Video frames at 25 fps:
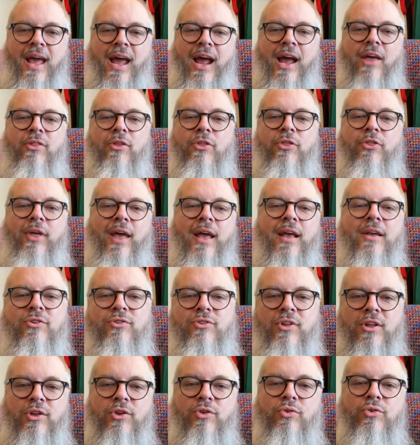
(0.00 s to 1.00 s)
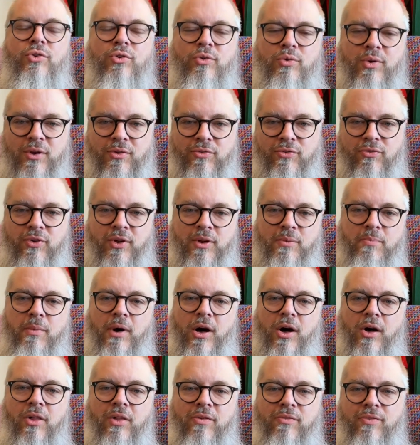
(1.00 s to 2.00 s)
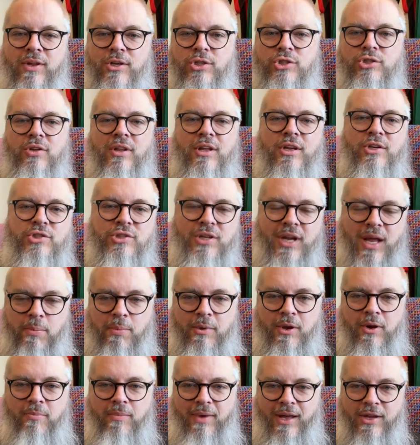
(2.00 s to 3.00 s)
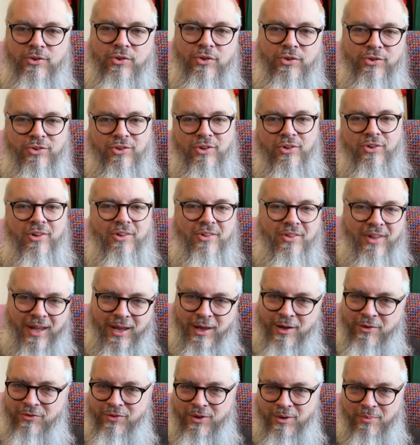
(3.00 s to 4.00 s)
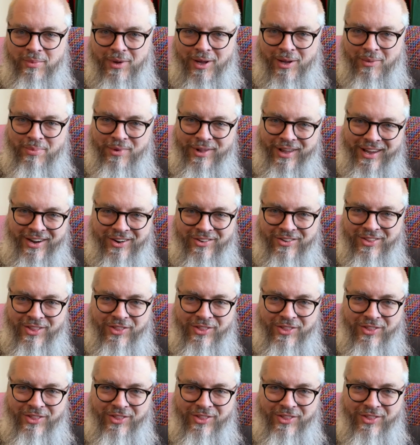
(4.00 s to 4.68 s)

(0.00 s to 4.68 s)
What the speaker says: And the things that you do in football eventually shape your muscles to look like a football player.